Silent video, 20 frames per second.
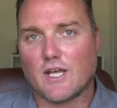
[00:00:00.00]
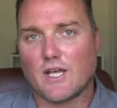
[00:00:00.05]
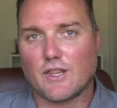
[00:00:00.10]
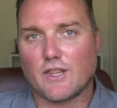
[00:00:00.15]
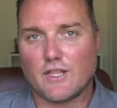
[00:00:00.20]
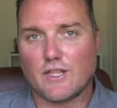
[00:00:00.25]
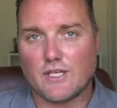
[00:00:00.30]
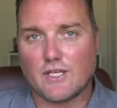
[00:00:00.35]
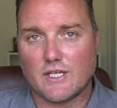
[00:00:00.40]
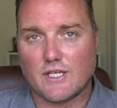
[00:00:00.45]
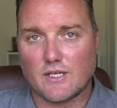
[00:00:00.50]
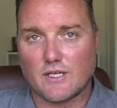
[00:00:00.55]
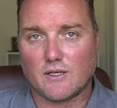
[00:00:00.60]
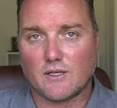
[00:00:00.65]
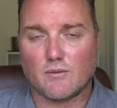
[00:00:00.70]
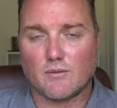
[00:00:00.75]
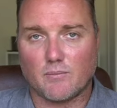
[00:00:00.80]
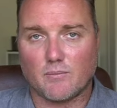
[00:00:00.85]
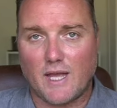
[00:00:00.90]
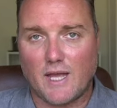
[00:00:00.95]
the
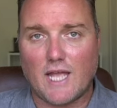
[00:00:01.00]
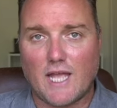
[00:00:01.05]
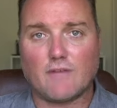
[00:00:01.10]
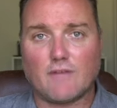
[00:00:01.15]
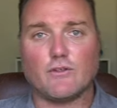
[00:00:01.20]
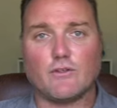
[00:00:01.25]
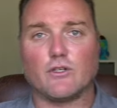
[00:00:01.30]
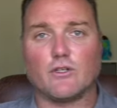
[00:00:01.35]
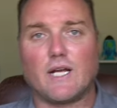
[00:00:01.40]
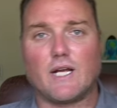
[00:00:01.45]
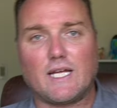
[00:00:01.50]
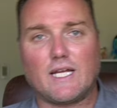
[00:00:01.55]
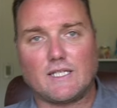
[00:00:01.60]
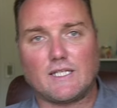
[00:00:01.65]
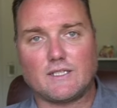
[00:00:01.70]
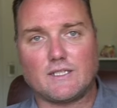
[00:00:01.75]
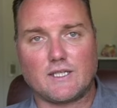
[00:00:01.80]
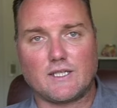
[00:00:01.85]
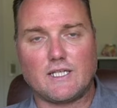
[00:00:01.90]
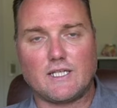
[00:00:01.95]
behavior,
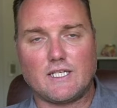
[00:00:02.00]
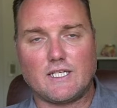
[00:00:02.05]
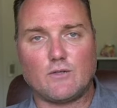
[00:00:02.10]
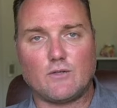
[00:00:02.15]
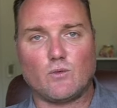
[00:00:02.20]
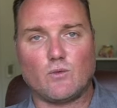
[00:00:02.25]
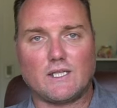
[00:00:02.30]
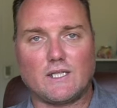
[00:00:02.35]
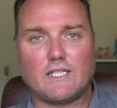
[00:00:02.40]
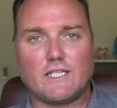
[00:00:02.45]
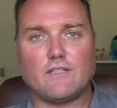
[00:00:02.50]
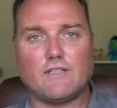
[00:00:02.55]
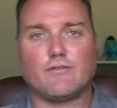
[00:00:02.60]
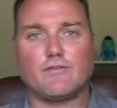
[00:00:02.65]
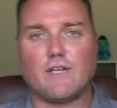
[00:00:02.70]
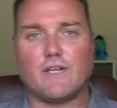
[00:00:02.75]
and the relief.